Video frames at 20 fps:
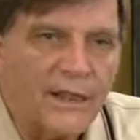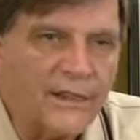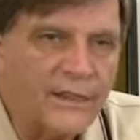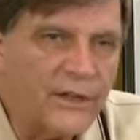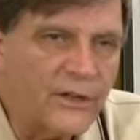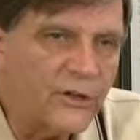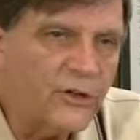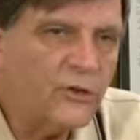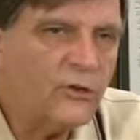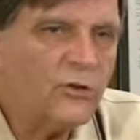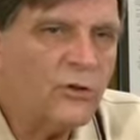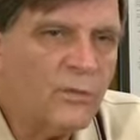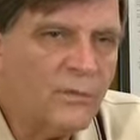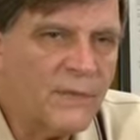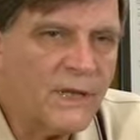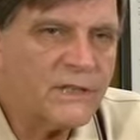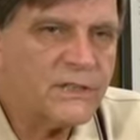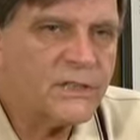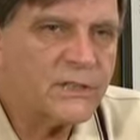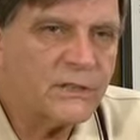the
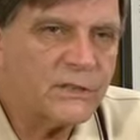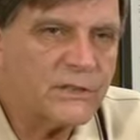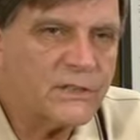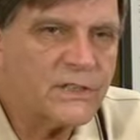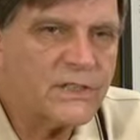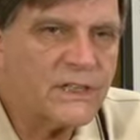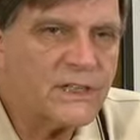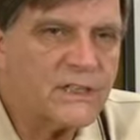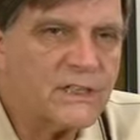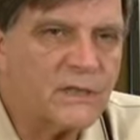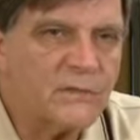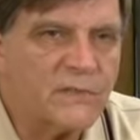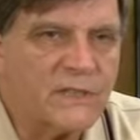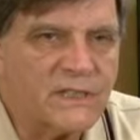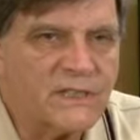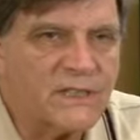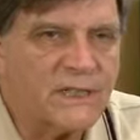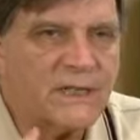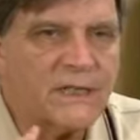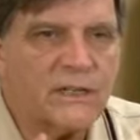neuromuscular system
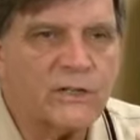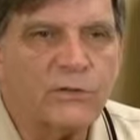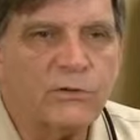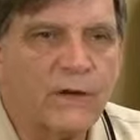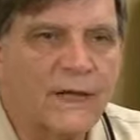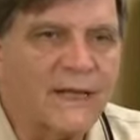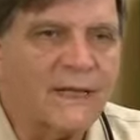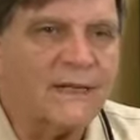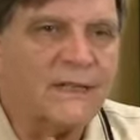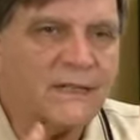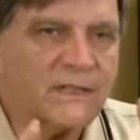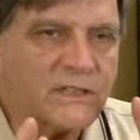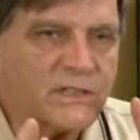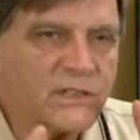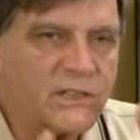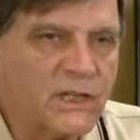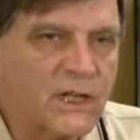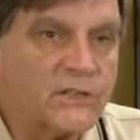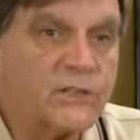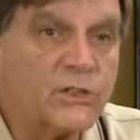is integrated in
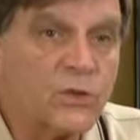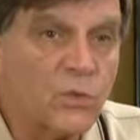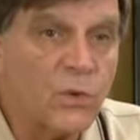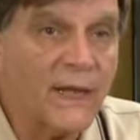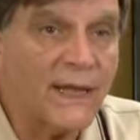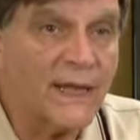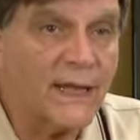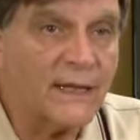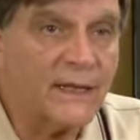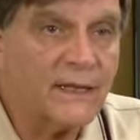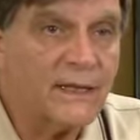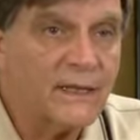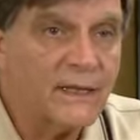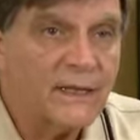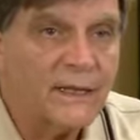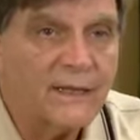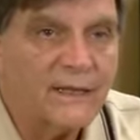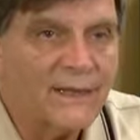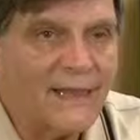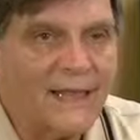such a way
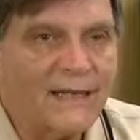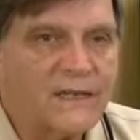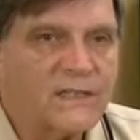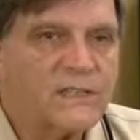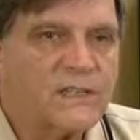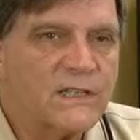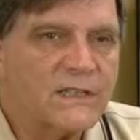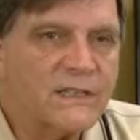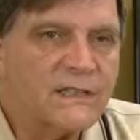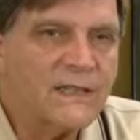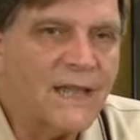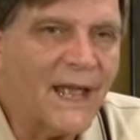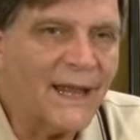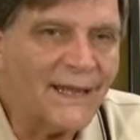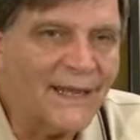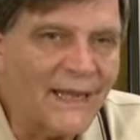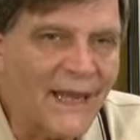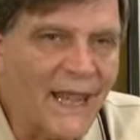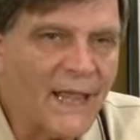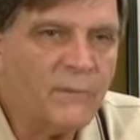that is a
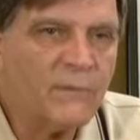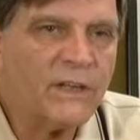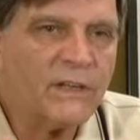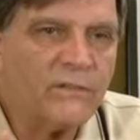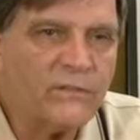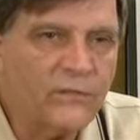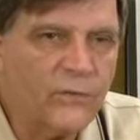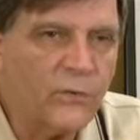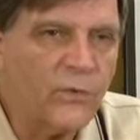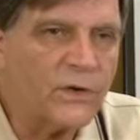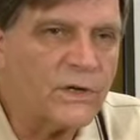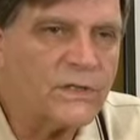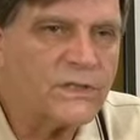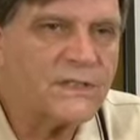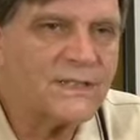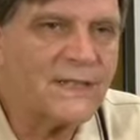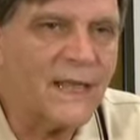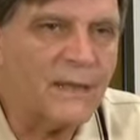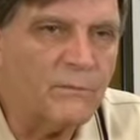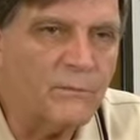dynamic
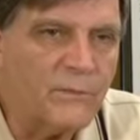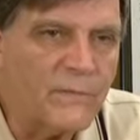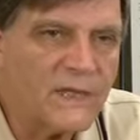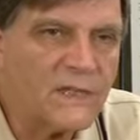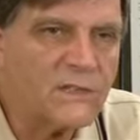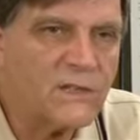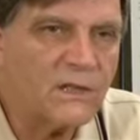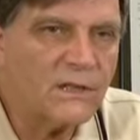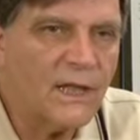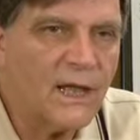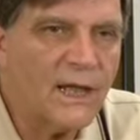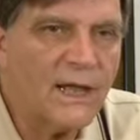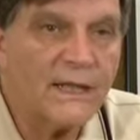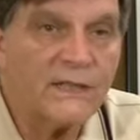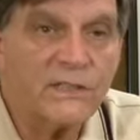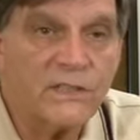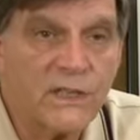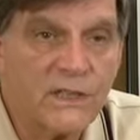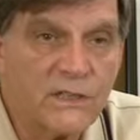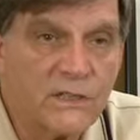force that
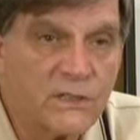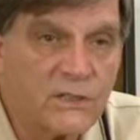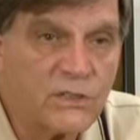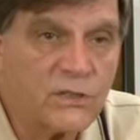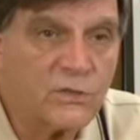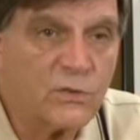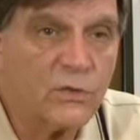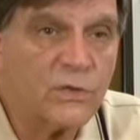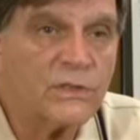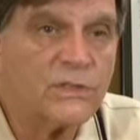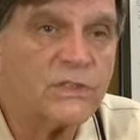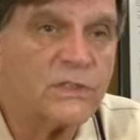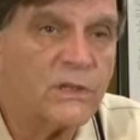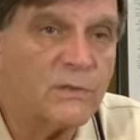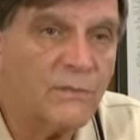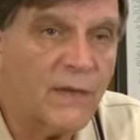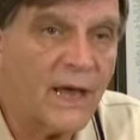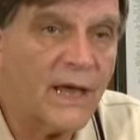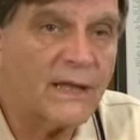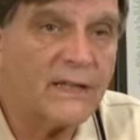misaligns and distorts
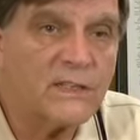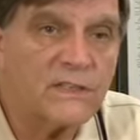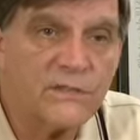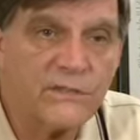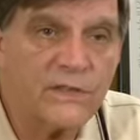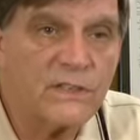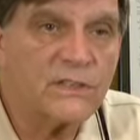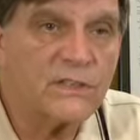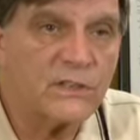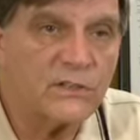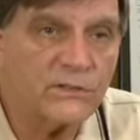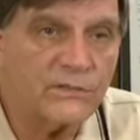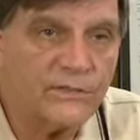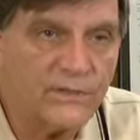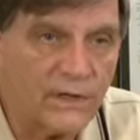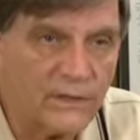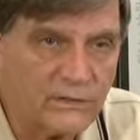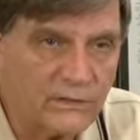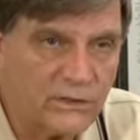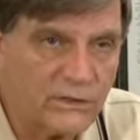the body's physical
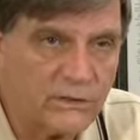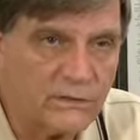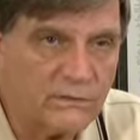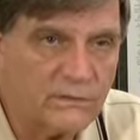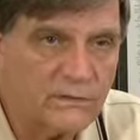function.